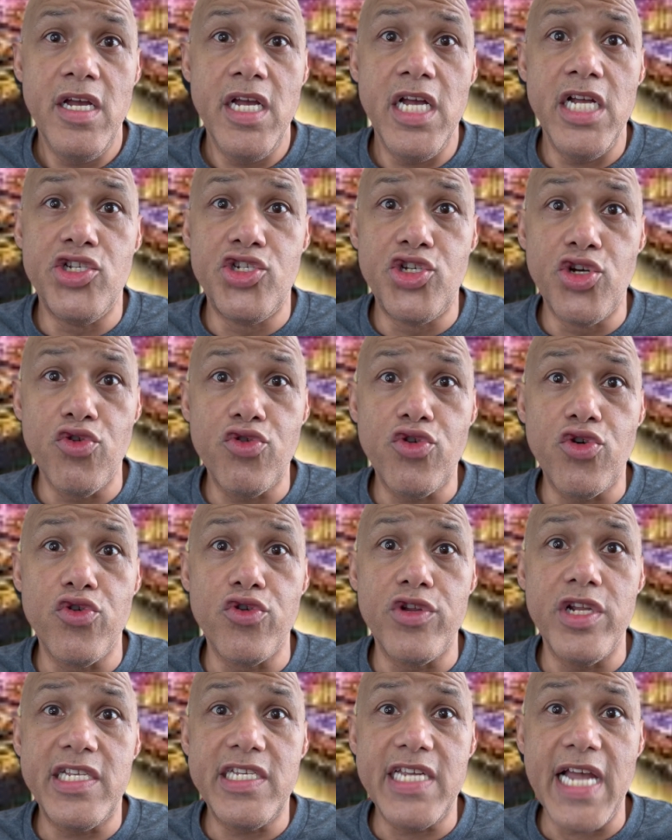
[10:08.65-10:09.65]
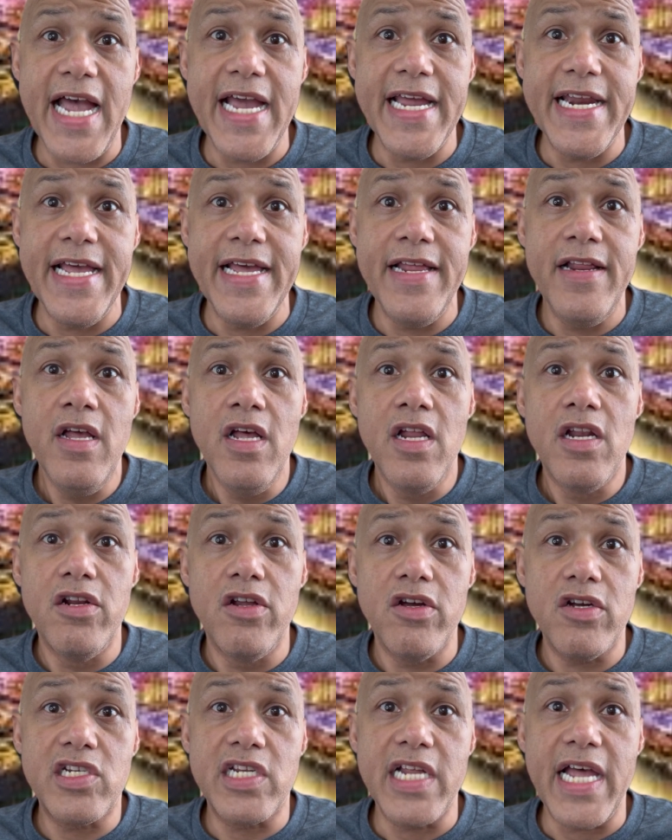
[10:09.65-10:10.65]
And Juku, the tight end,
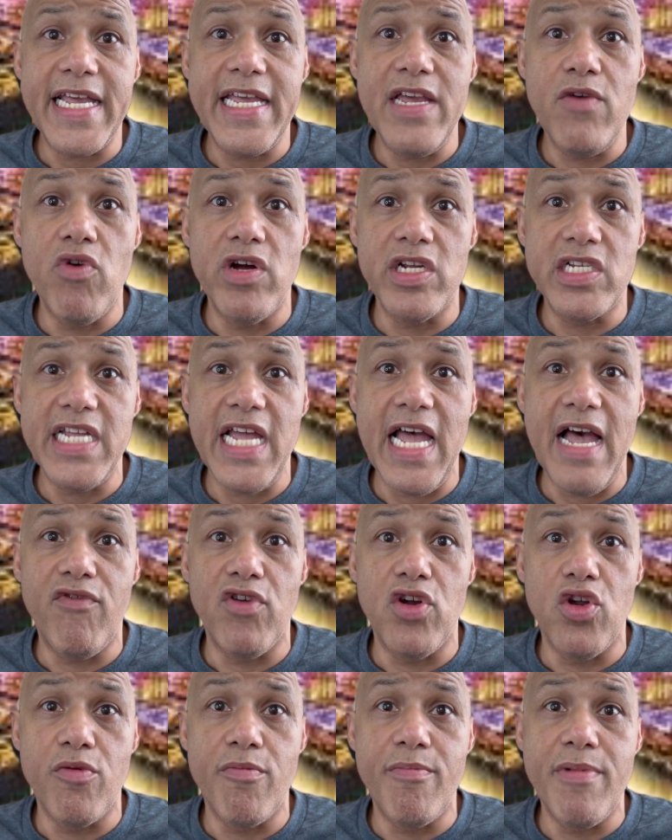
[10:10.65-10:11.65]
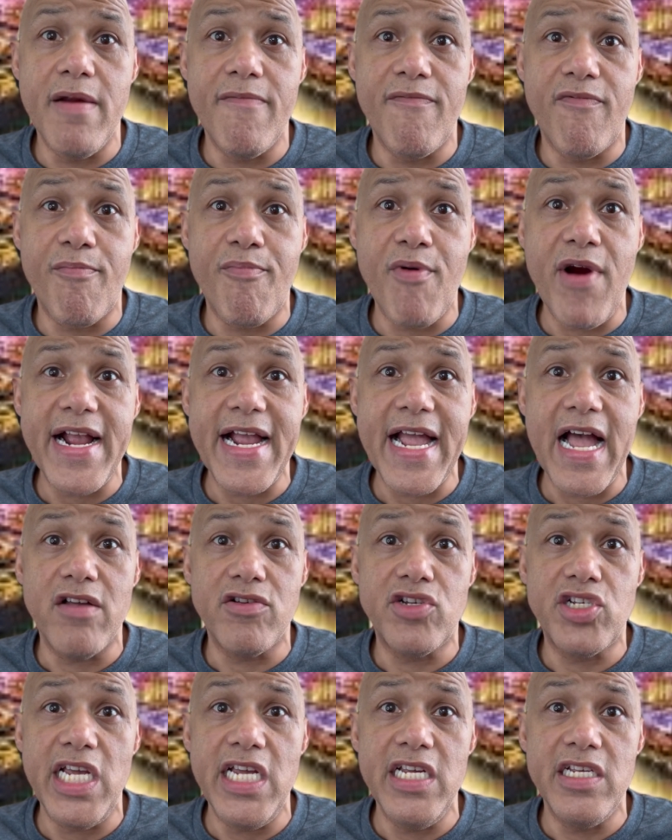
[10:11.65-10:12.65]
looks like he wants to have a little bit of a
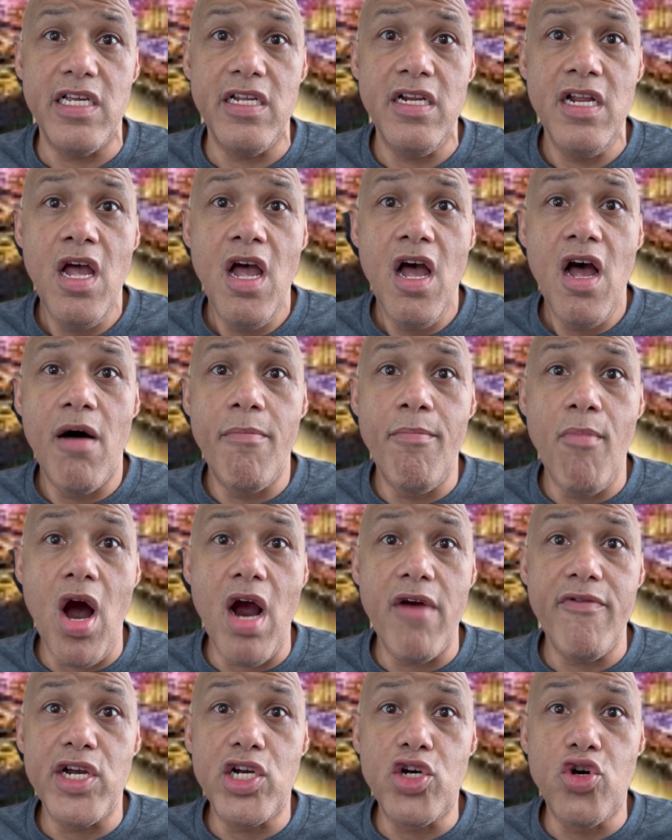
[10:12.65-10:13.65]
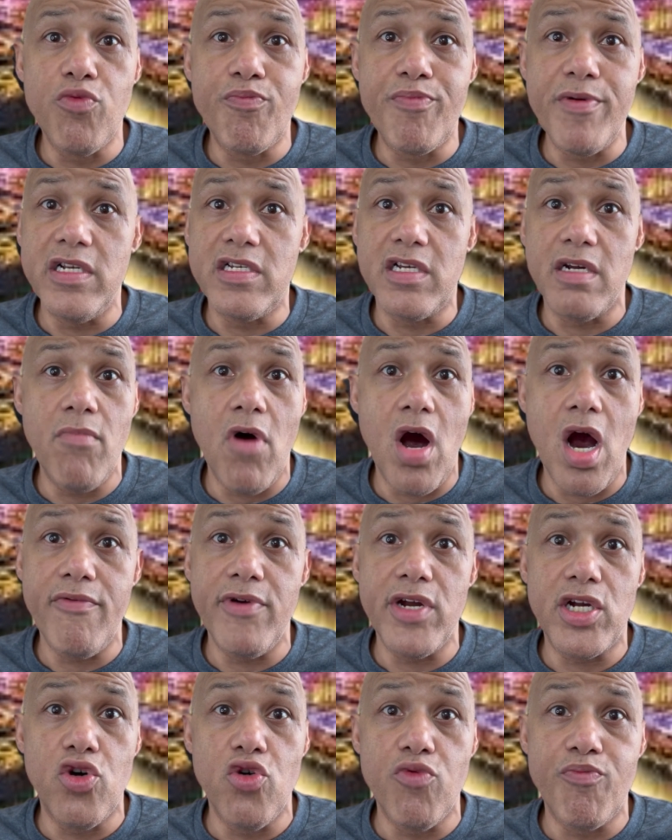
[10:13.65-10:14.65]
breakout season. Amari Cooper is
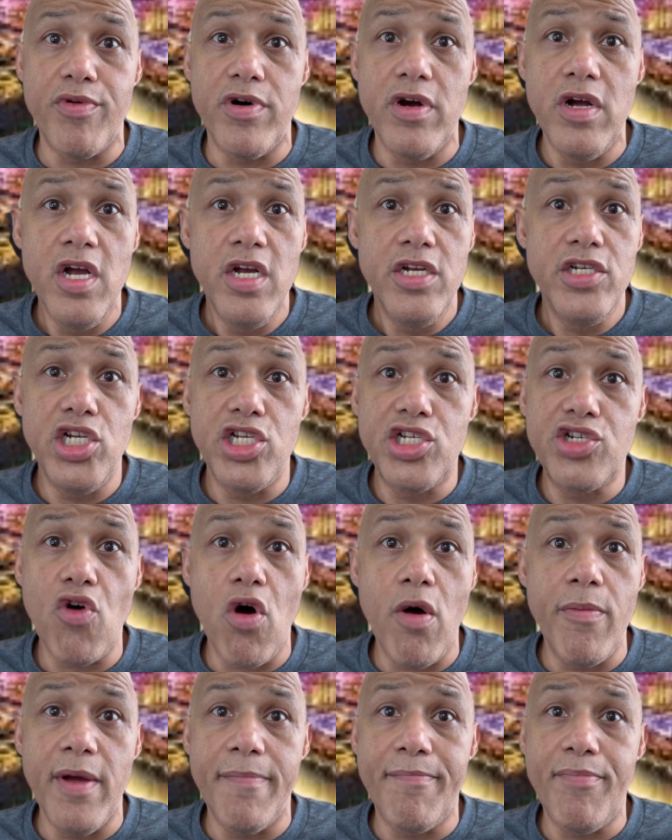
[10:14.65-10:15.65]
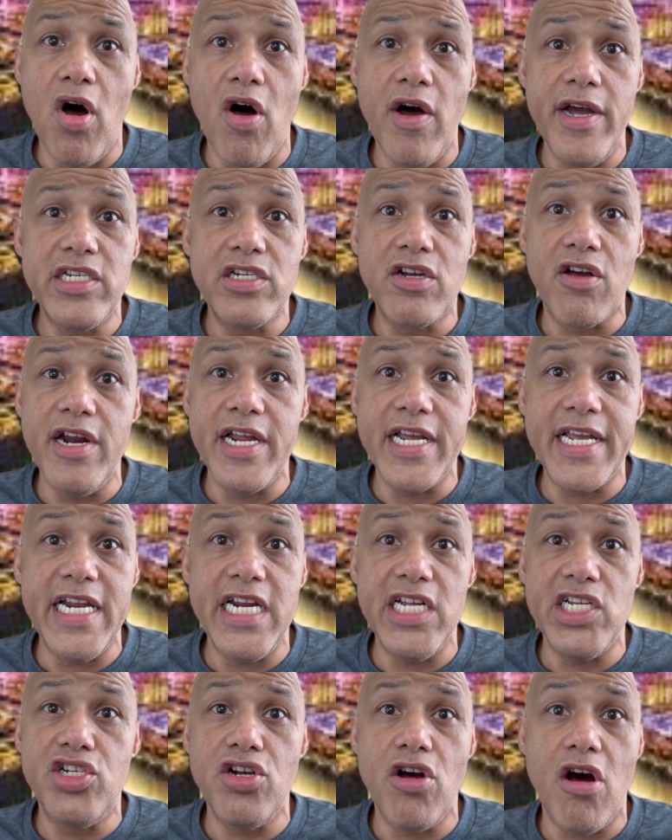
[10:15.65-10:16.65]
Amari Cooper. You throw him the ball, he's going to get
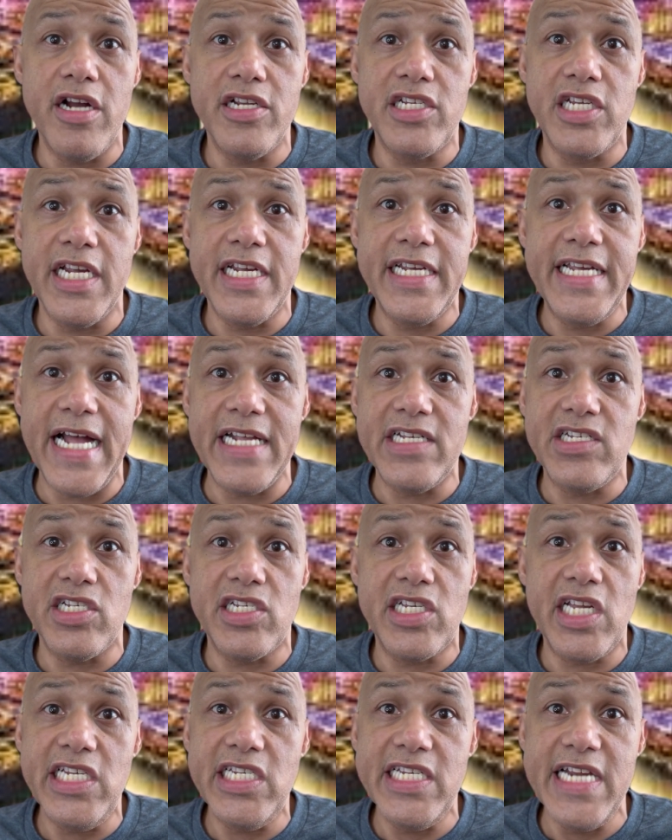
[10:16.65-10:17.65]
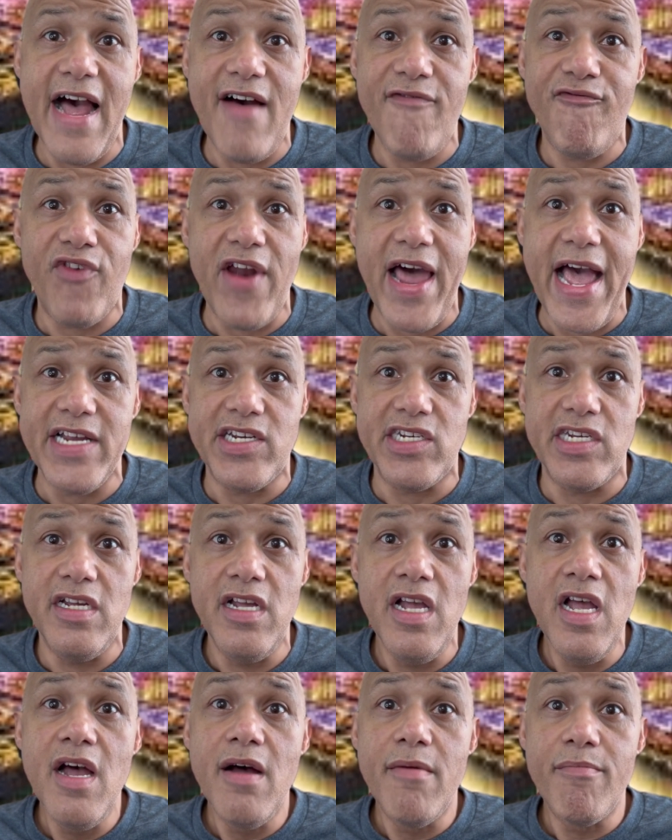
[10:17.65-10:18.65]
his yards and catches. He's not
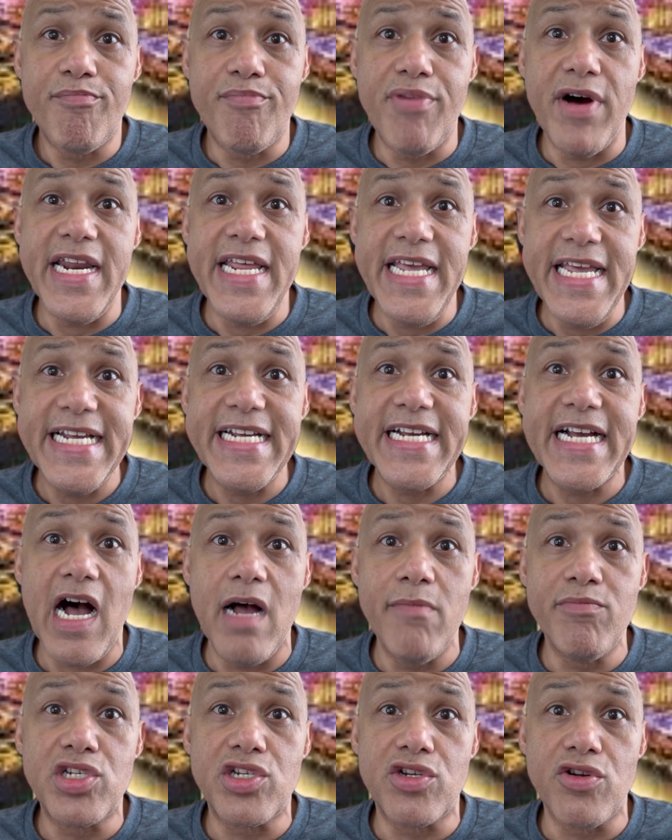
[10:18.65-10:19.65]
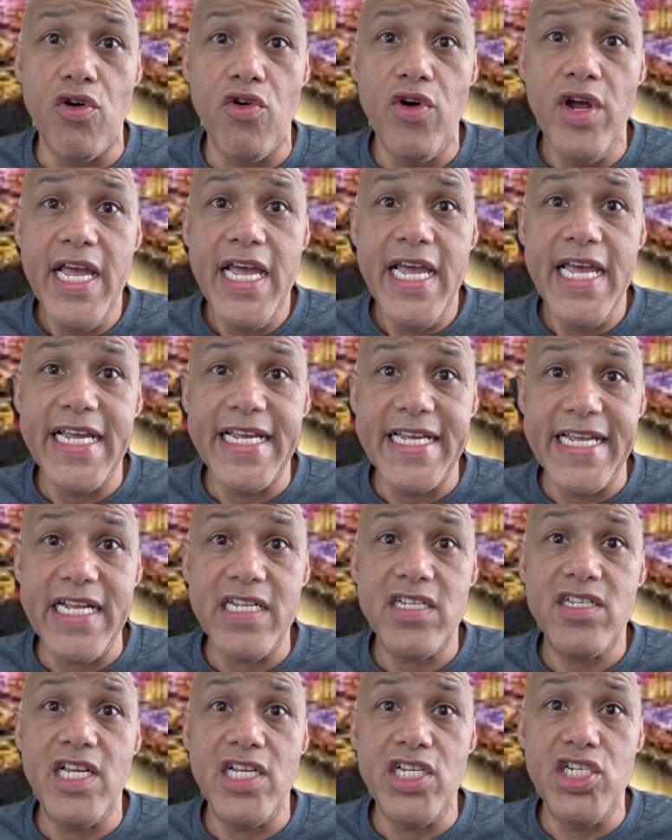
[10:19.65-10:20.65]
flashy, but he comes through. He
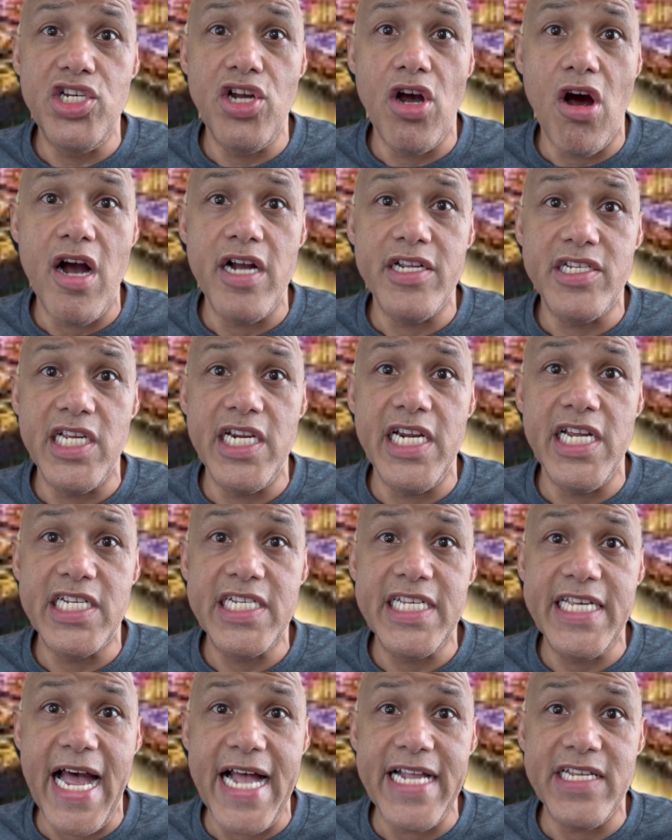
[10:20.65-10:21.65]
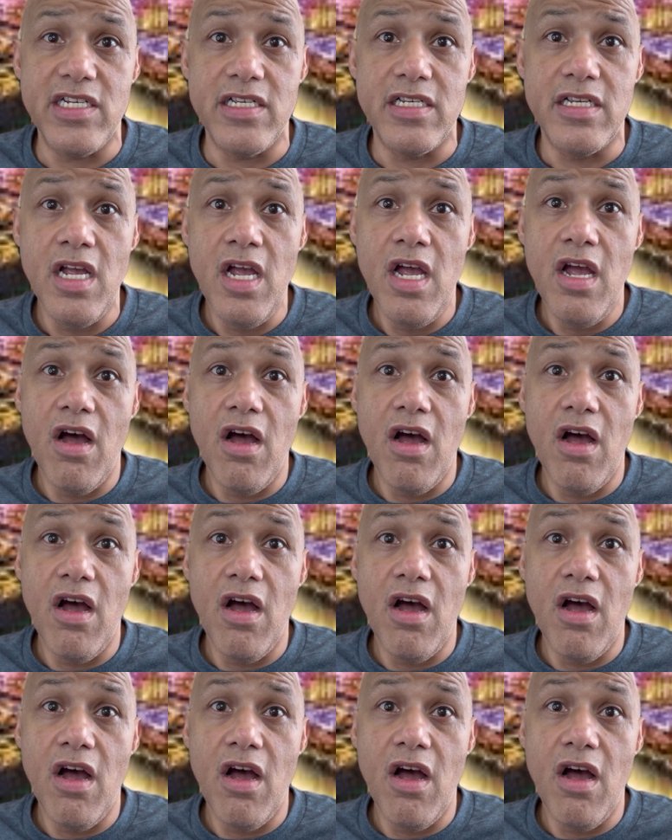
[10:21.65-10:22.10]
gets his yards and his catches.